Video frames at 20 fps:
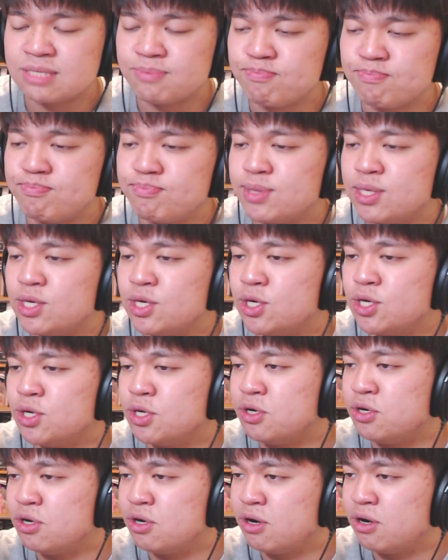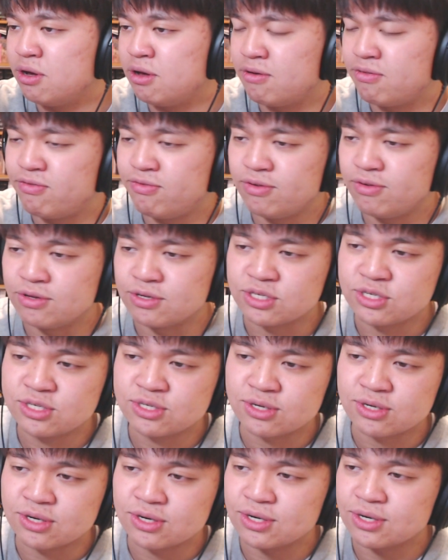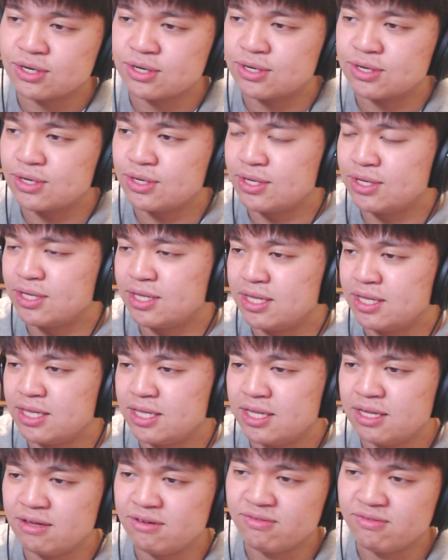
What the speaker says: beautiful circle